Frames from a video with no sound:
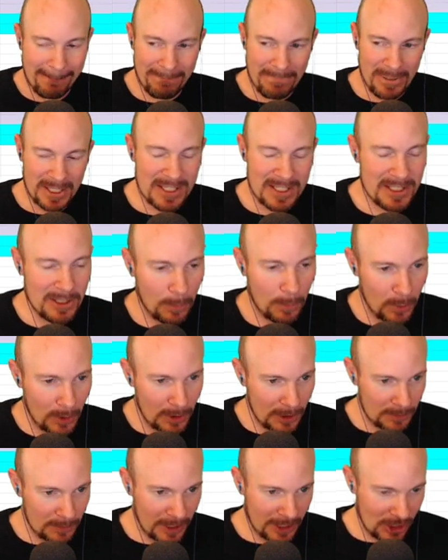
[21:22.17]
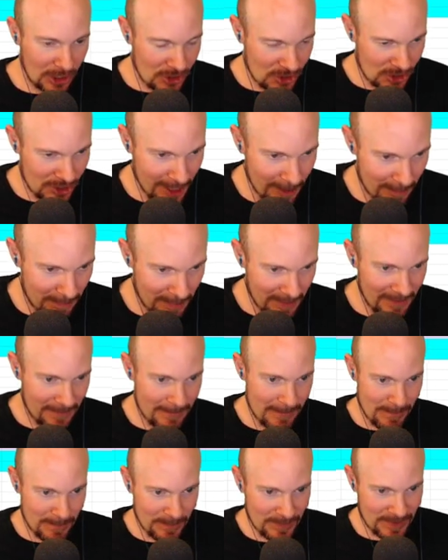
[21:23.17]
but it's the world record ship,
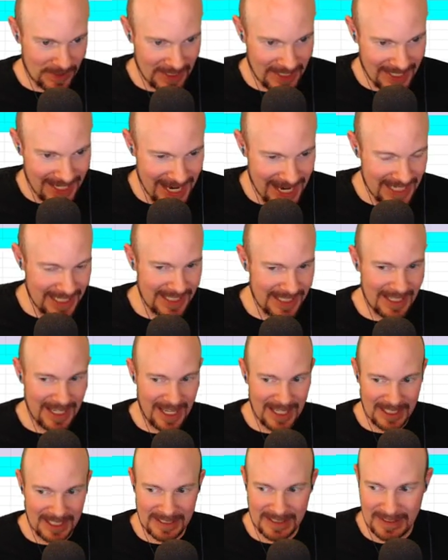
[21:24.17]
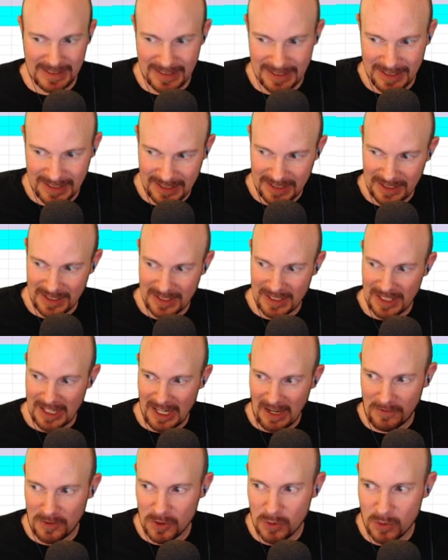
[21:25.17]
and it and it.
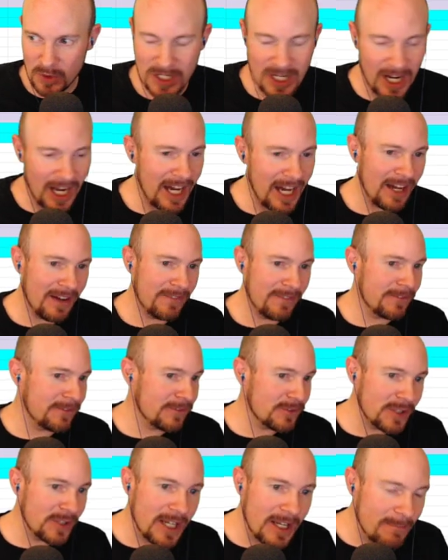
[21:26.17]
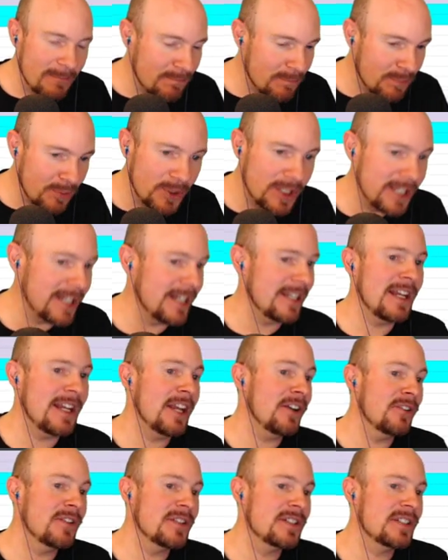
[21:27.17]
If you got a free
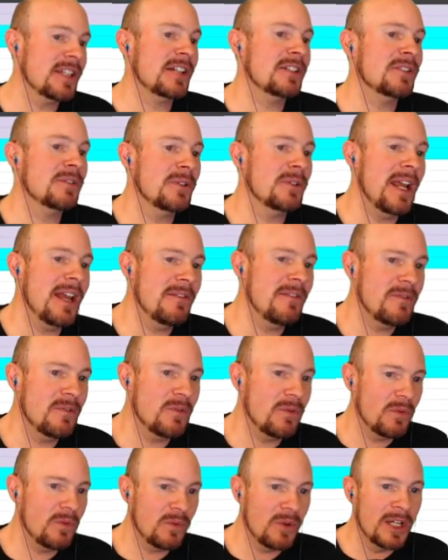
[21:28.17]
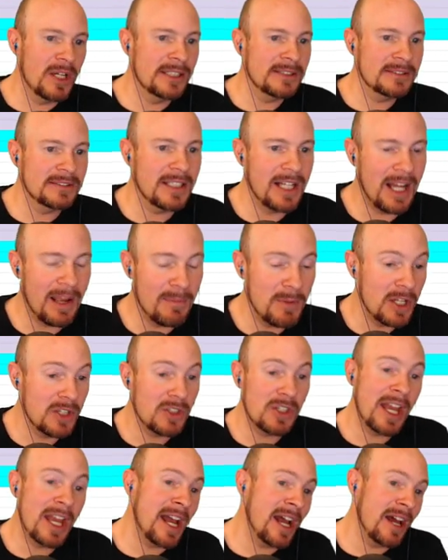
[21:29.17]
pre-igniter in Sector One, I mean,
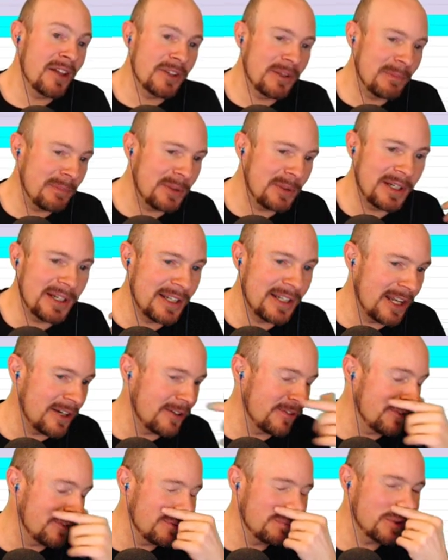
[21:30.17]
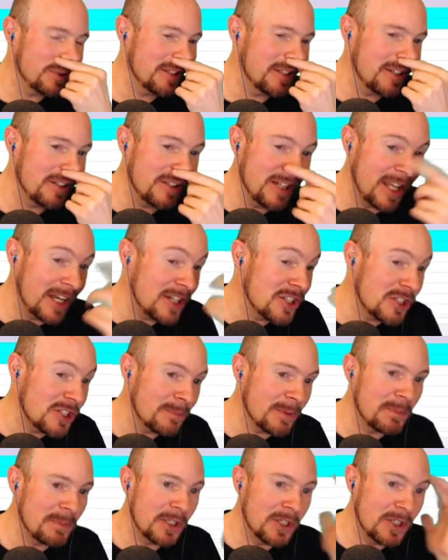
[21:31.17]
yeah, the pre-igniter, free pre-igniter in any
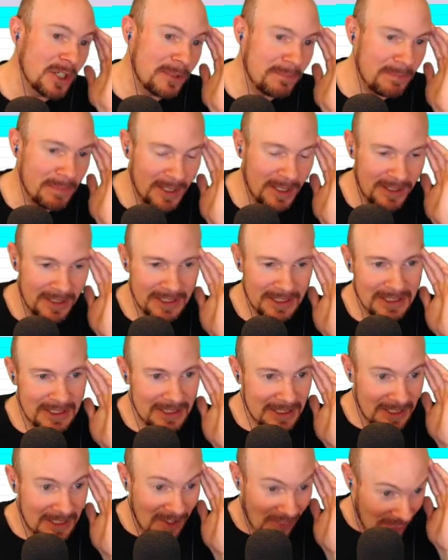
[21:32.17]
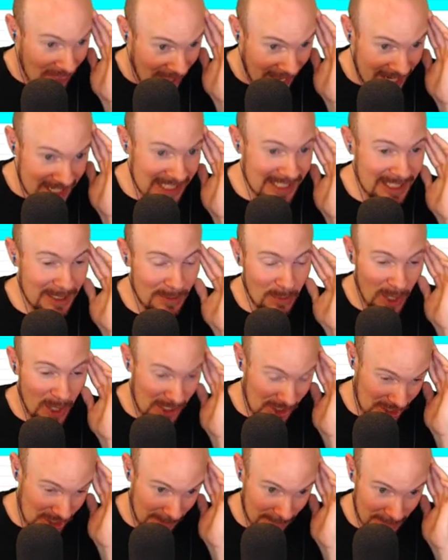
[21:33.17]
ship would be good, but that is the
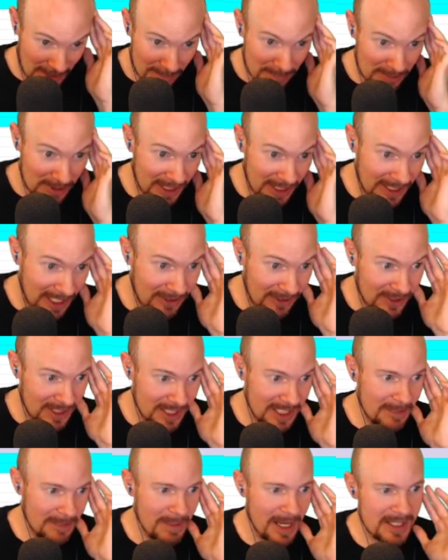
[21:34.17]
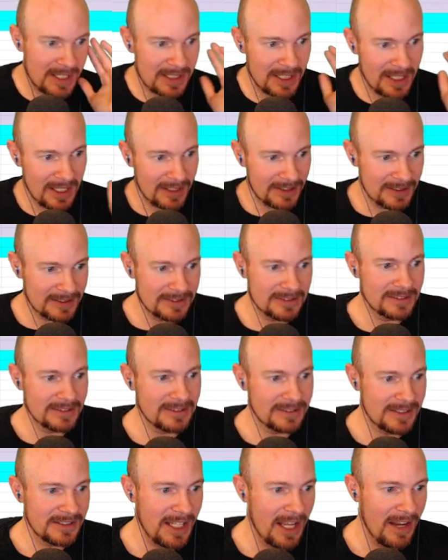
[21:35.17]
one ship that pre-igniter is the best thing
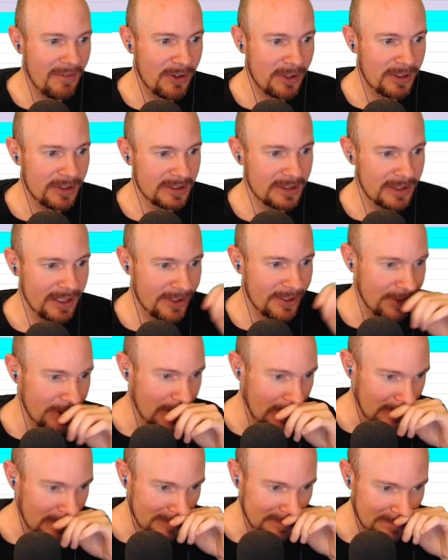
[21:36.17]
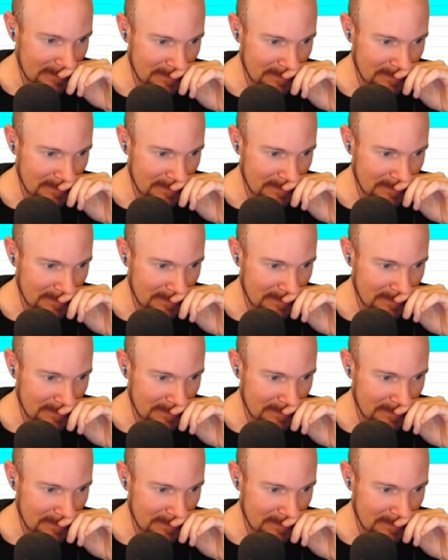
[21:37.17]
ever. I don't know.